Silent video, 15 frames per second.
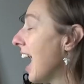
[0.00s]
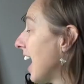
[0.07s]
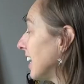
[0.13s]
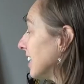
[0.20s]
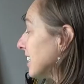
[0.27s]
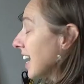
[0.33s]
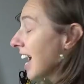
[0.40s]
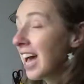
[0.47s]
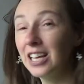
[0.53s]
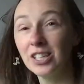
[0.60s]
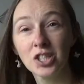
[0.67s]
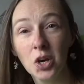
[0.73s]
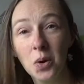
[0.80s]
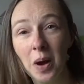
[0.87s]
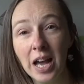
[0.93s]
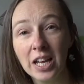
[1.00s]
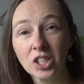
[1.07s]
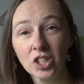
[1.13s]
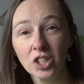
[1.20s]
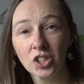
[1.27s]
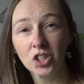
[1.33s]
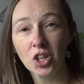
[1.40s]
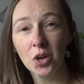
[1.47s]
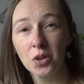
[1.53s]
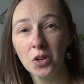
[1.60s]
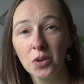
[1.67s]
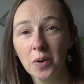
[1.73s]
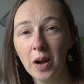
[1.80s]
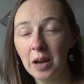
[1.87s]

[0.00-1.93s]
And uh, so I shall show you,